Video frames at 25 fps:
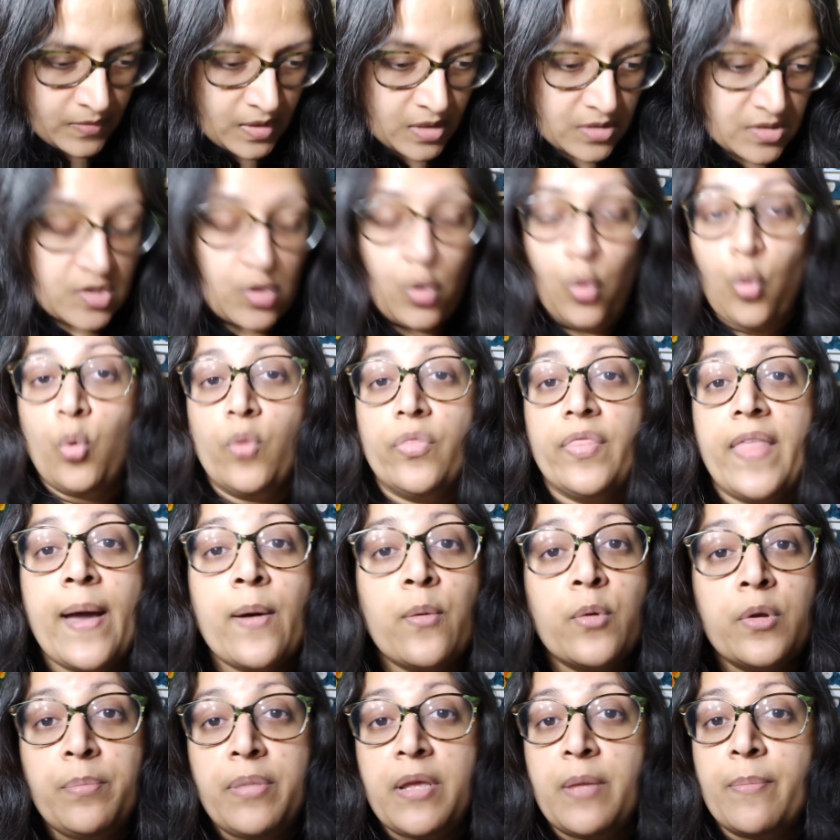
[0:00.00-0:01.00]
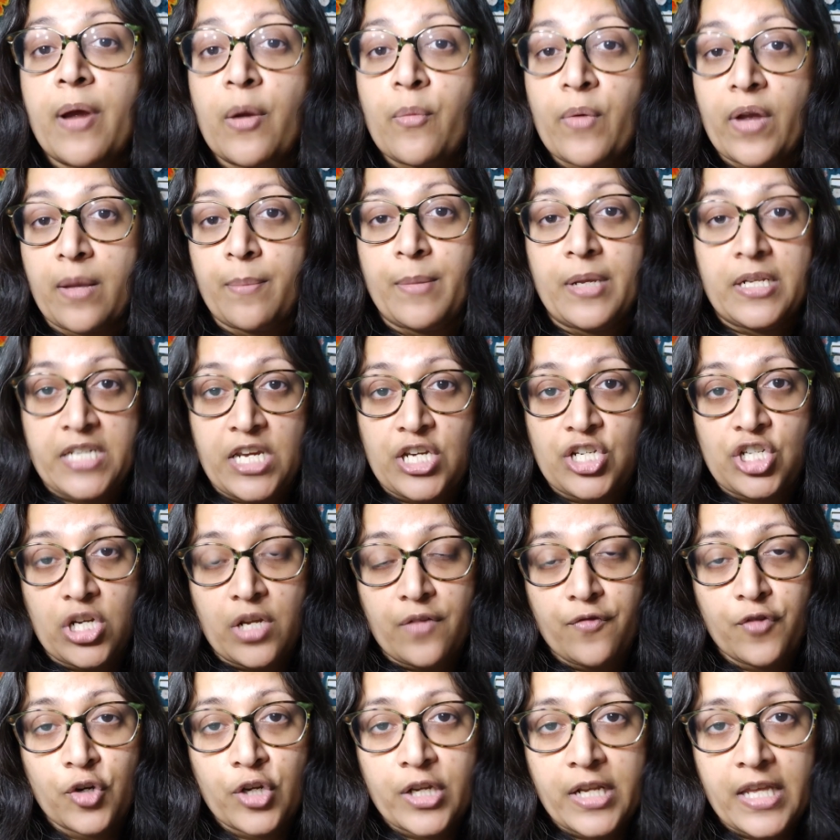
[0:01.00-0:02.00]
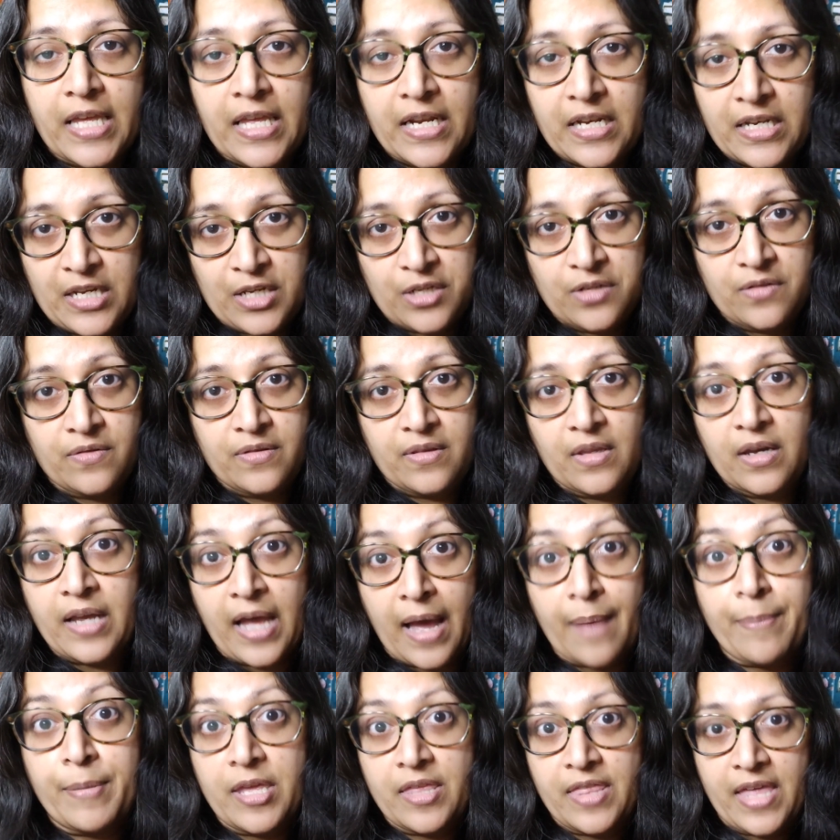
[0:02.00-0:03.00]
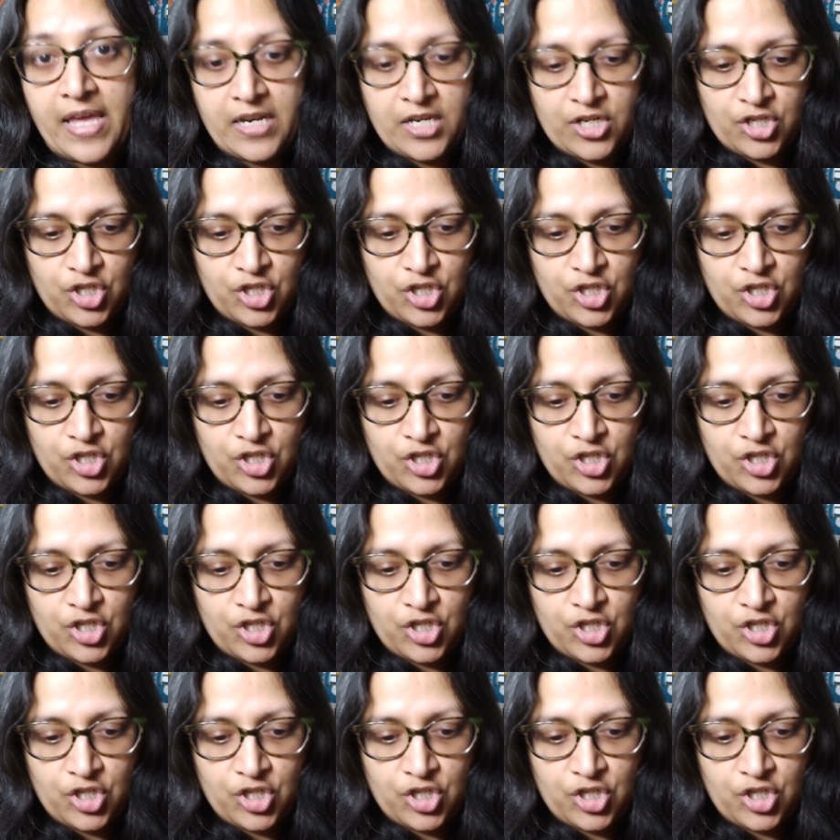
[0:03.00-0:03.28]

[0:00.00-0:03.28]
So that would be my recommendation. If you're going to get a copy of that